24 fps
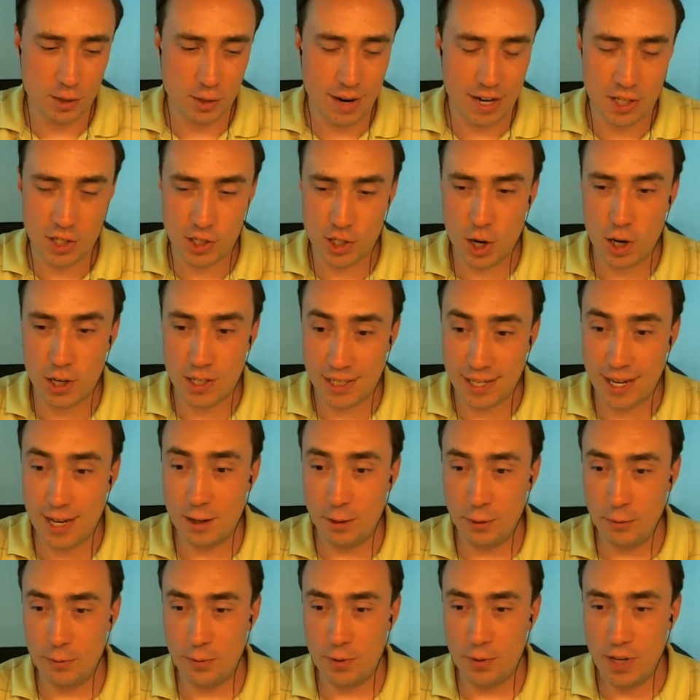great start to kind
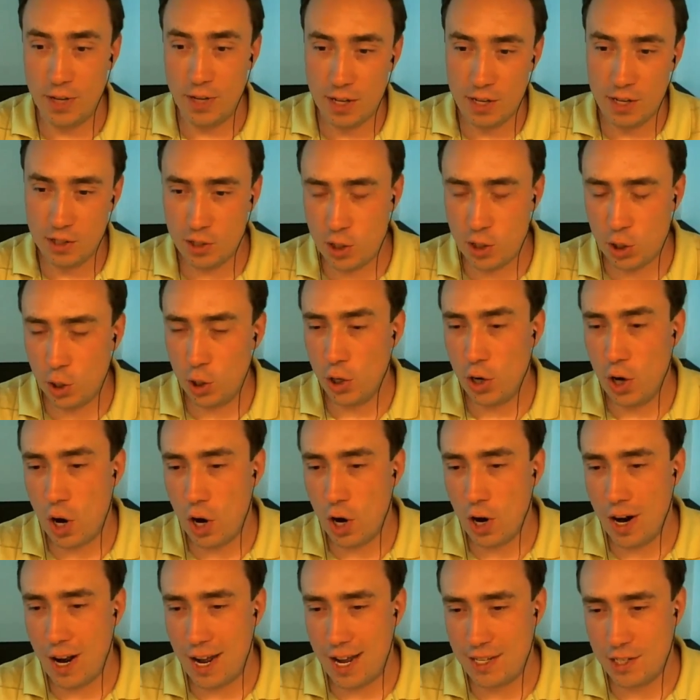of turn
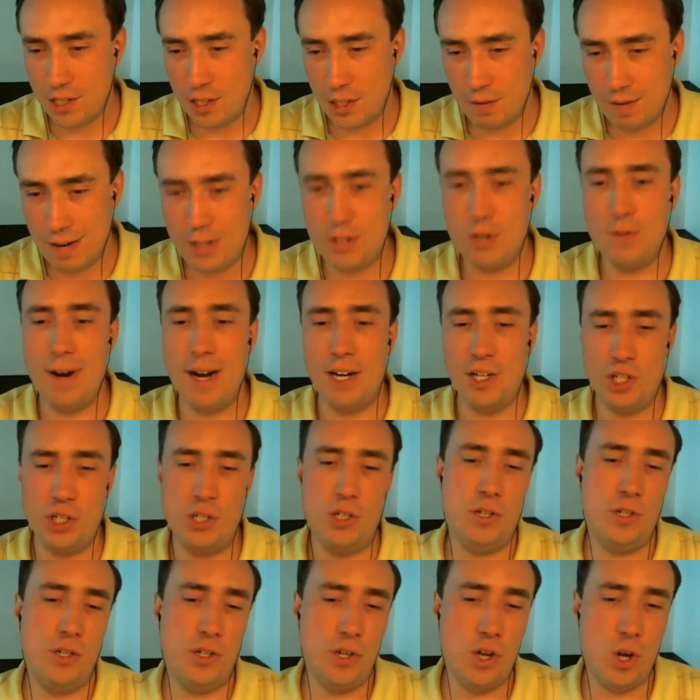our eyes in the right
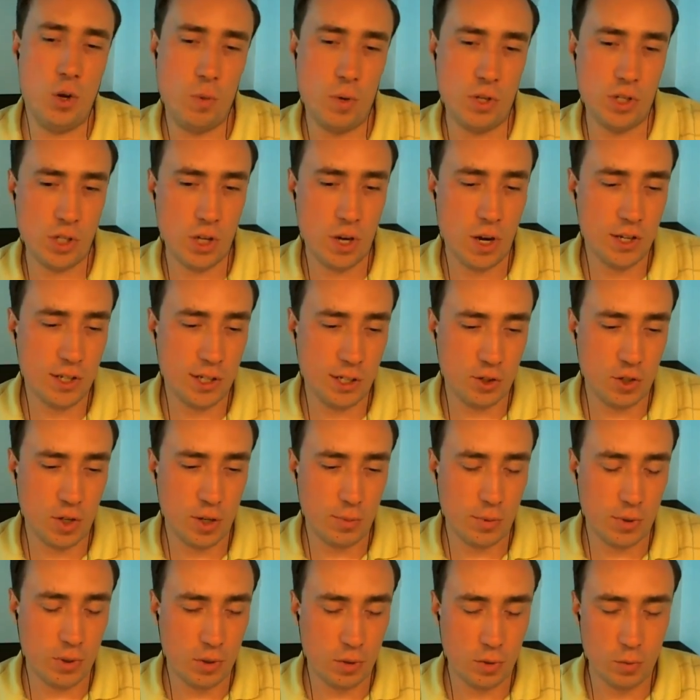direction, know what's causing
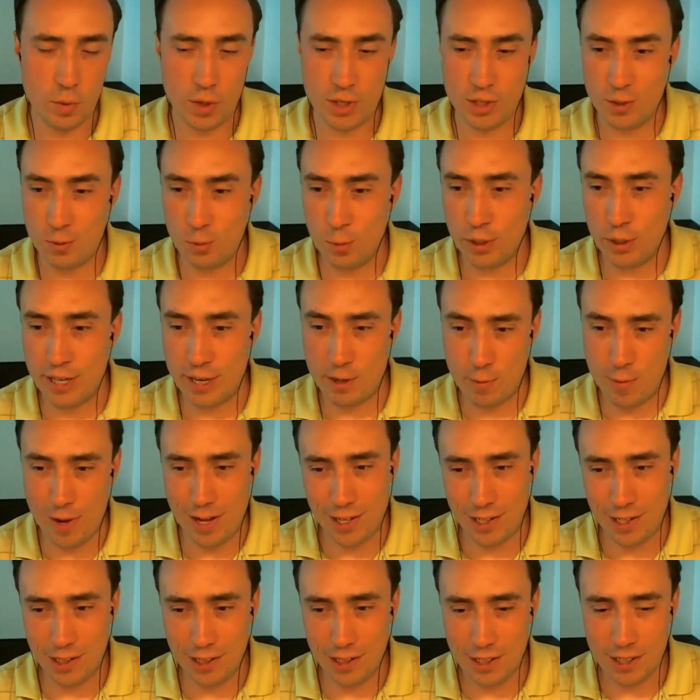trouble, what's working
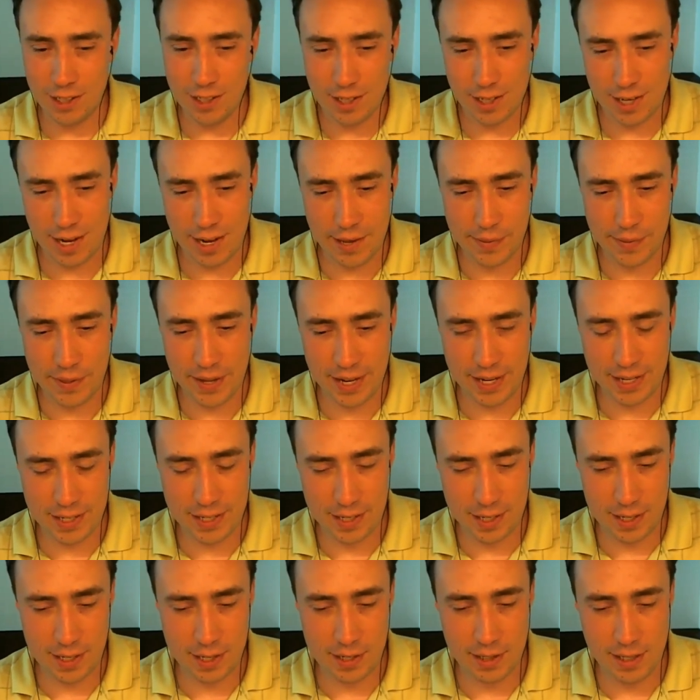well, and then
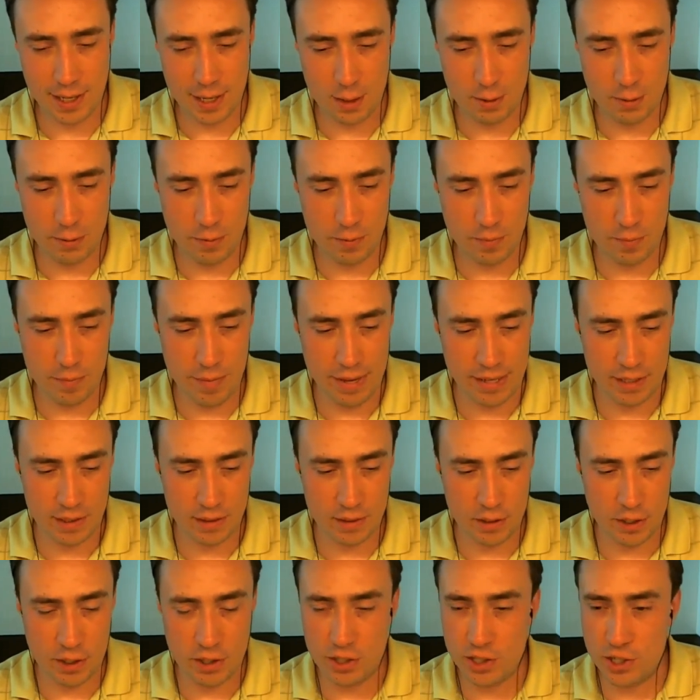uh, kind of make
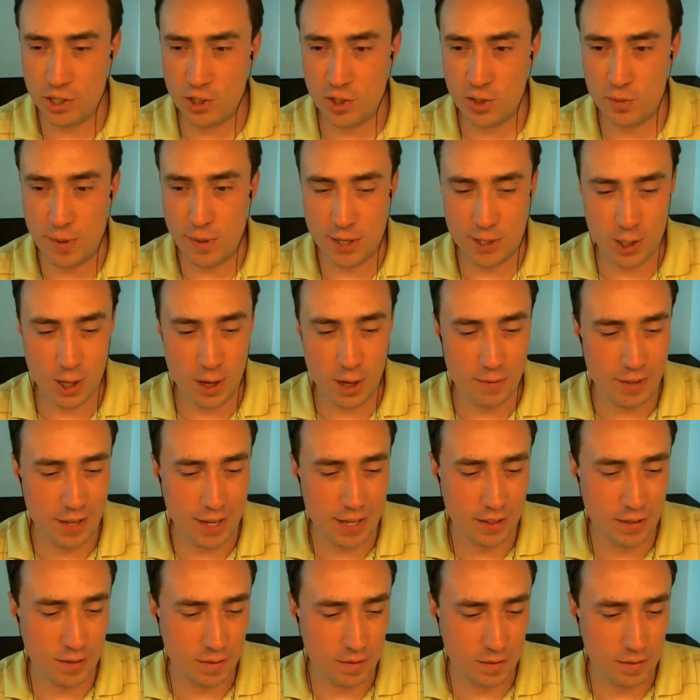the decisions based off that.